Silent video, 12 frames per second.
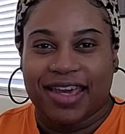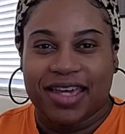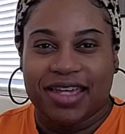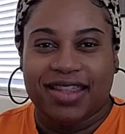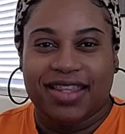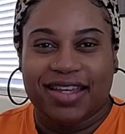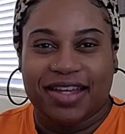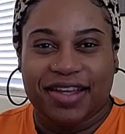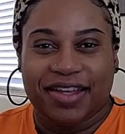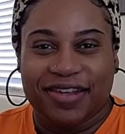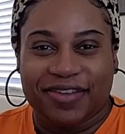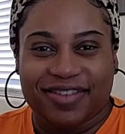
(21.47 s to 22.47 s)
hey
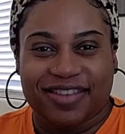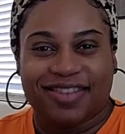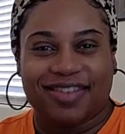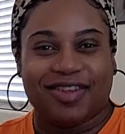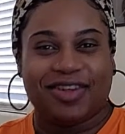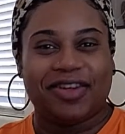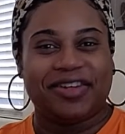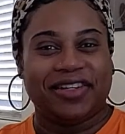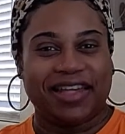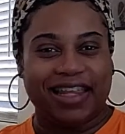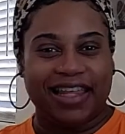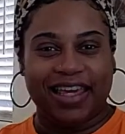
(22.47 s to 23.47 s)
loves, it's your
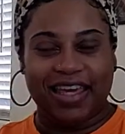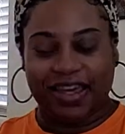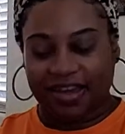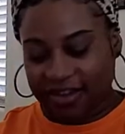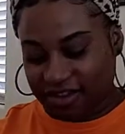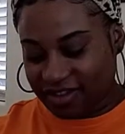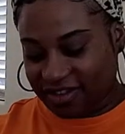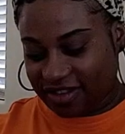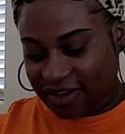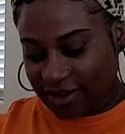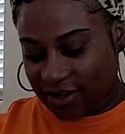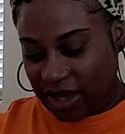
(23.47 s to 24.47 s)
girl L A L.
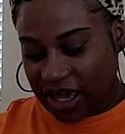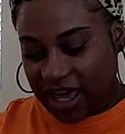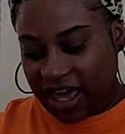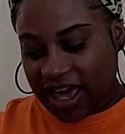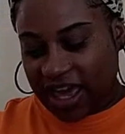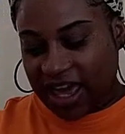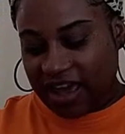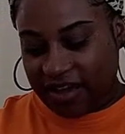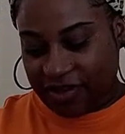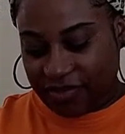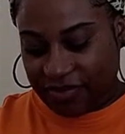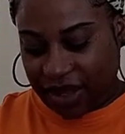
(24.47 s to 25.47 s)
So
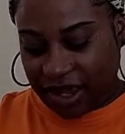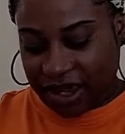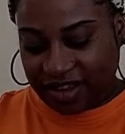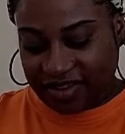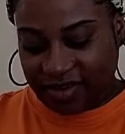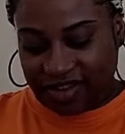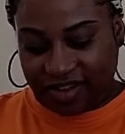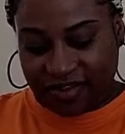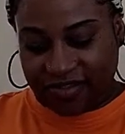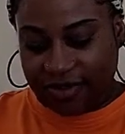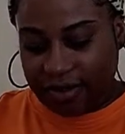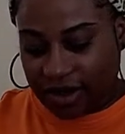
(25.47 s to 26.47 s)
um, I got some
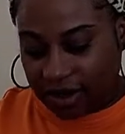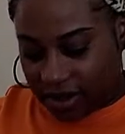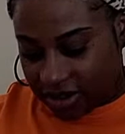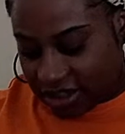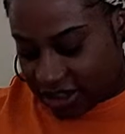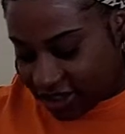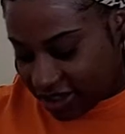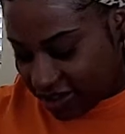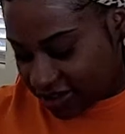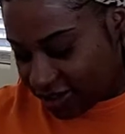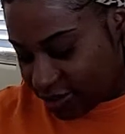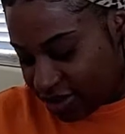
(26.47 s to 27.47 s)
stuff from Ulta.
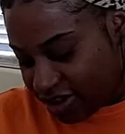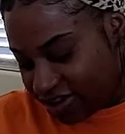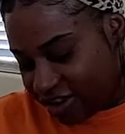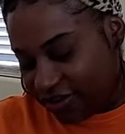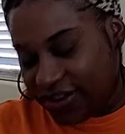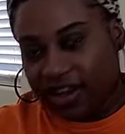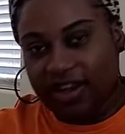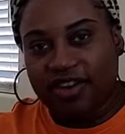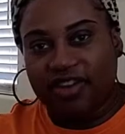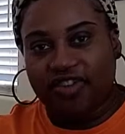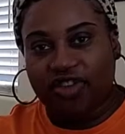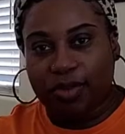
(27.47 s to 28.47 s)
Some of the stuff in here
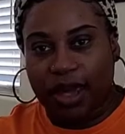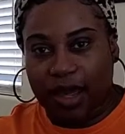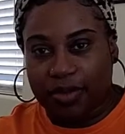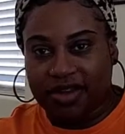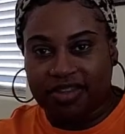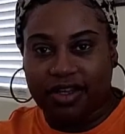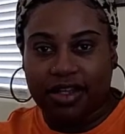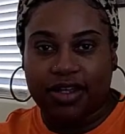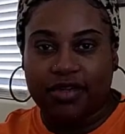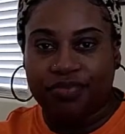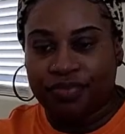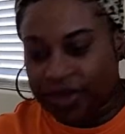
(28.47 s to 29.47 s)
is from
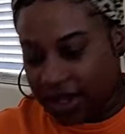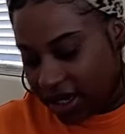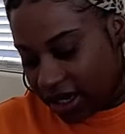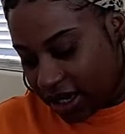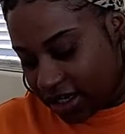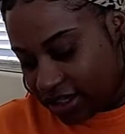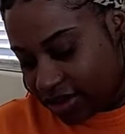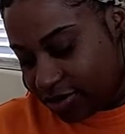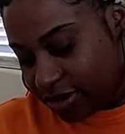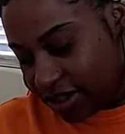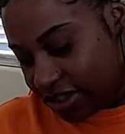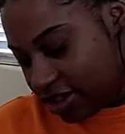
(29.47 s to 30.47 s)
Amazon. I just
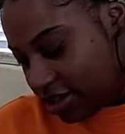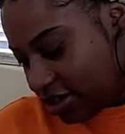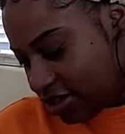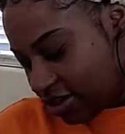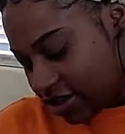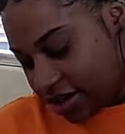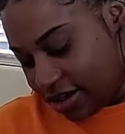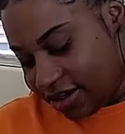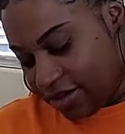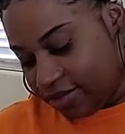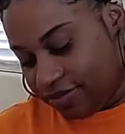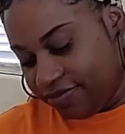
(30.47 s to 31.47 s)
wanted to
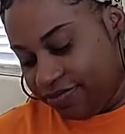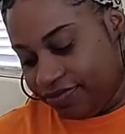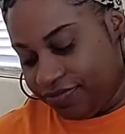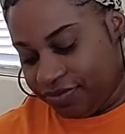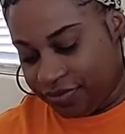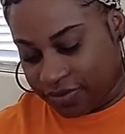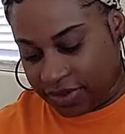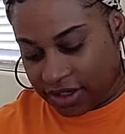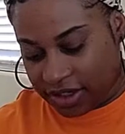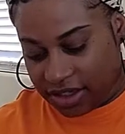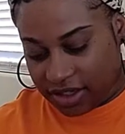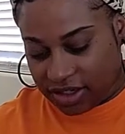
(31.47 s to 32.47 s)
uh,
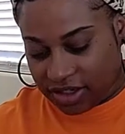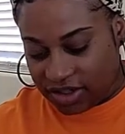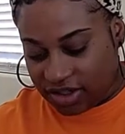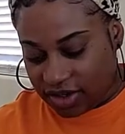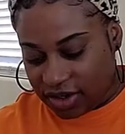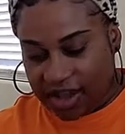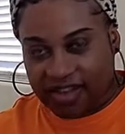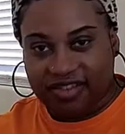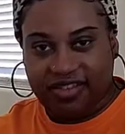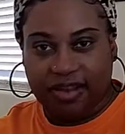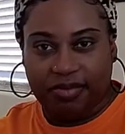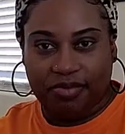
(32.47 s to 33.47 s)
show y'all
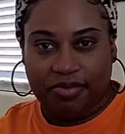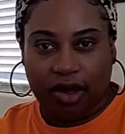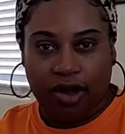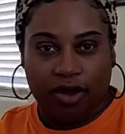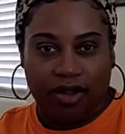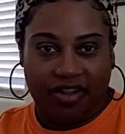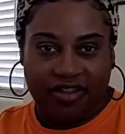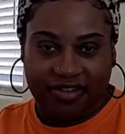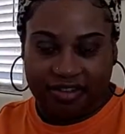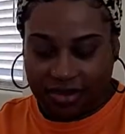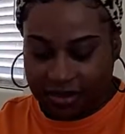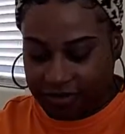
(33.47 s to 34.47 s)
some haul
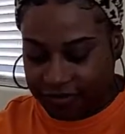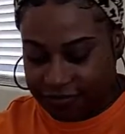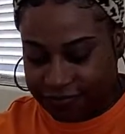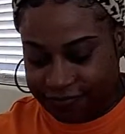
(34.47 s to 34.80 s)
stuff.